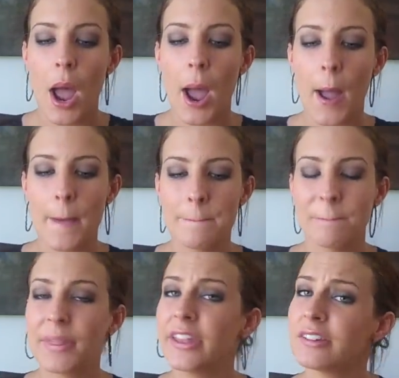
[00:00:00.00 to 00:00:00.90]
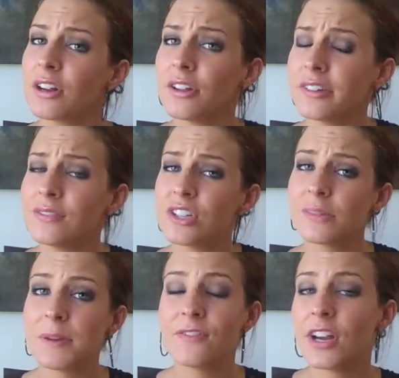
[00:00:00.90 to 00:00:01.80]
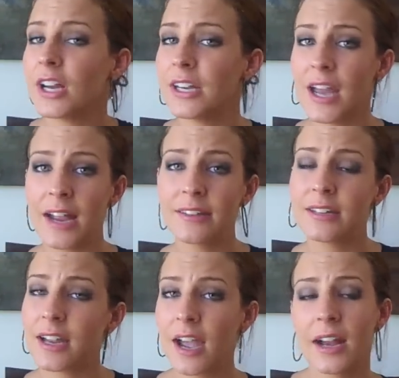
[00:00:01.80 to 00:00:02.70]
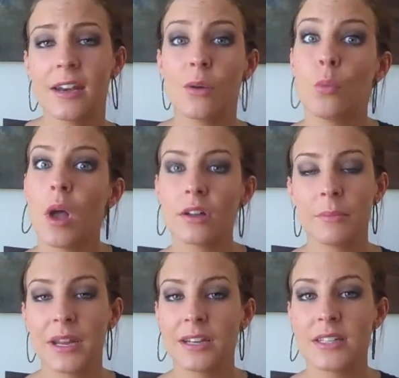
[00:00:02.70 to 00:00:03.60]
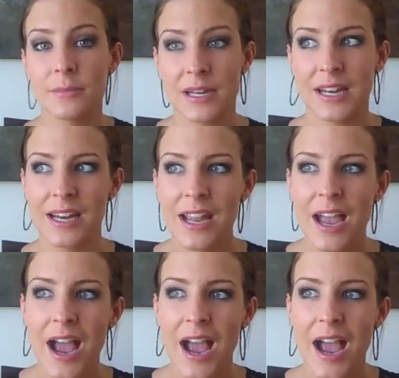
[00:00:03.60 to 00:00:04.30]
But these girls have just been very nice and kind and welcoming to me,